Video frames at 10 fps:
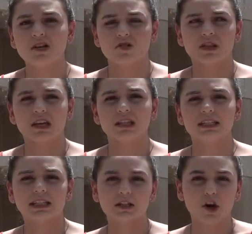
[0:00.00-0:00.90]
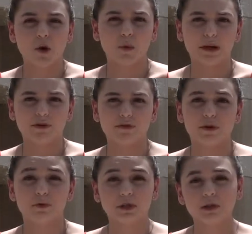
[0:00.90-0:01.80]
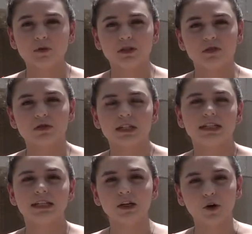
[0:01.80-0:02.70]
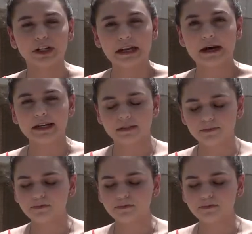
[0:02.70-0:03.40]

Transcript: So they didn't know if it really was OCD or not.